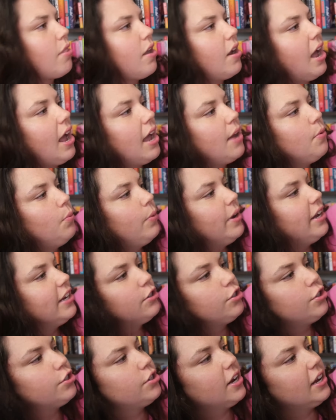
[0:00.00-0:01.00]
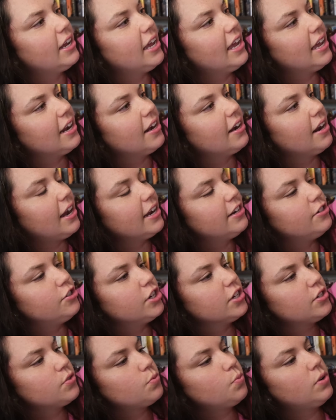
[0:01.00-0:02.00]
I wish, again, I
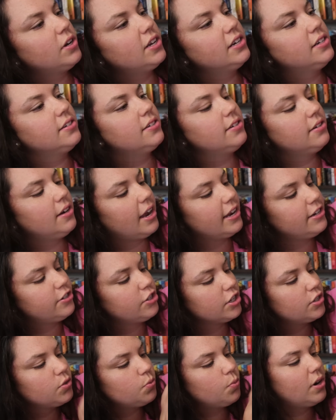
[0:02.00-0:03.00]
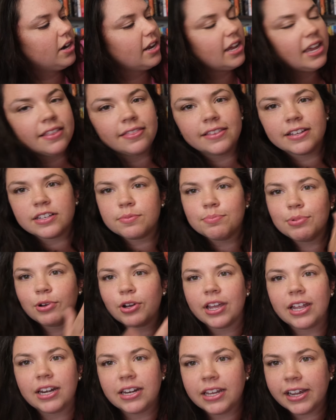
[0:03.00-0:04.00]
just want to get this
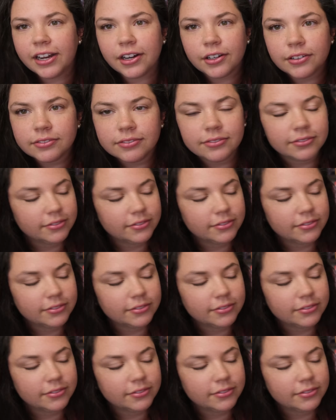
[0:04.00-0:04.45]
book in here.